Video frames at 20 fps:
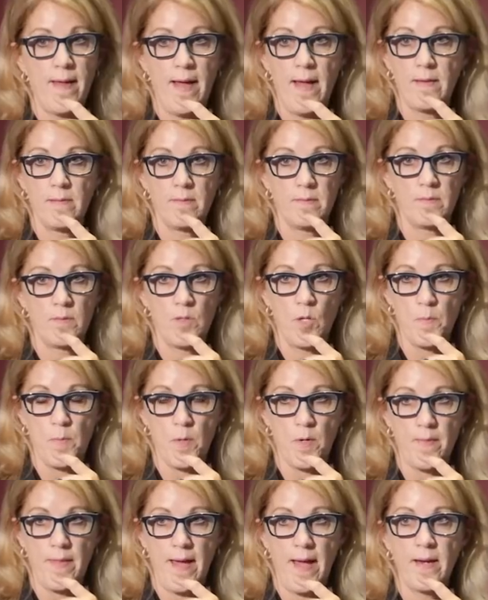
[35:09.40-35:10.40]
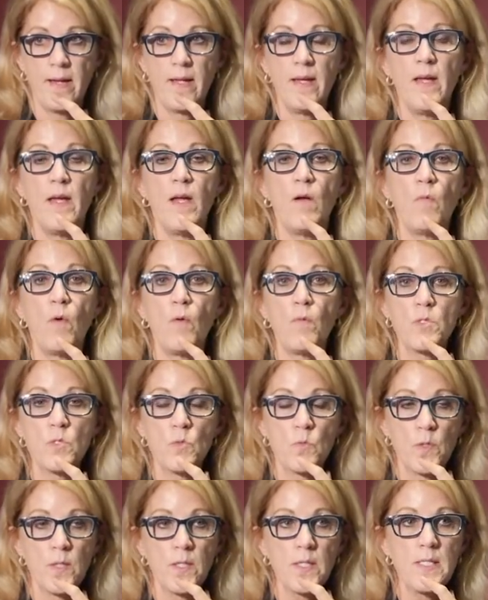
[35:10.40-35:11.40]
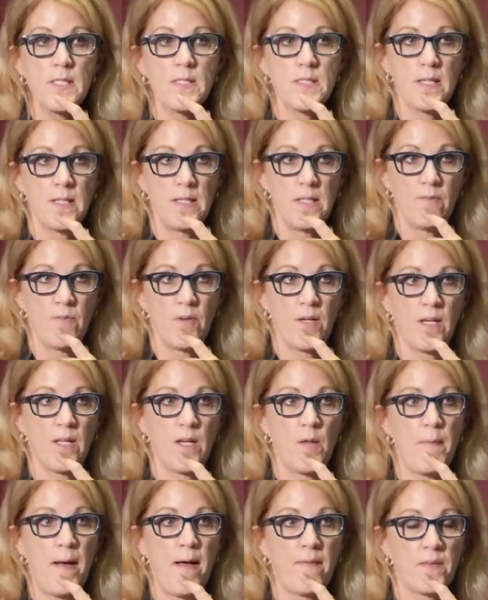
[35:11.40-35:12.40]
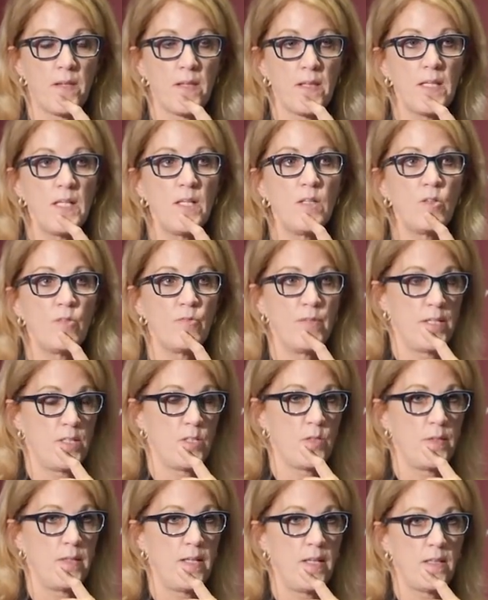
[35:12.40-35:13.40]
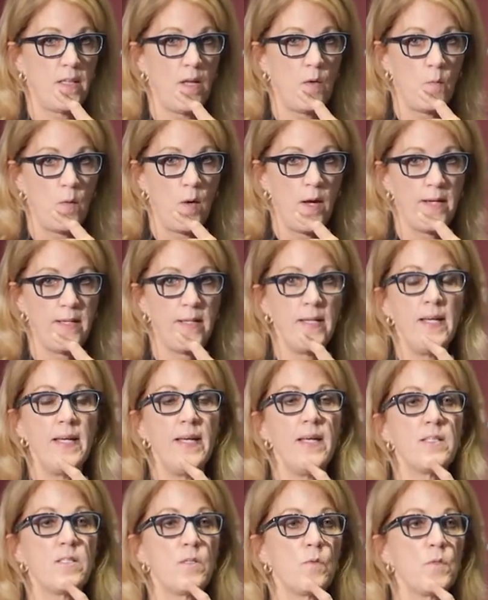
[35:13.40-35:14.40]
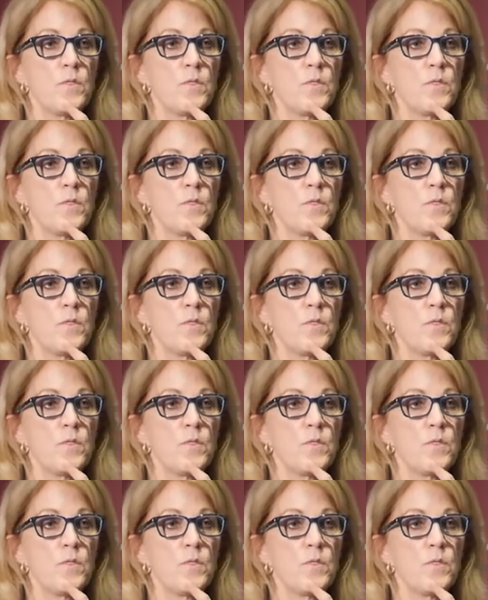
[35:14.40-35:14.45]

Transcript: of that, no more of that. And what was really significant about the legal victory that they won is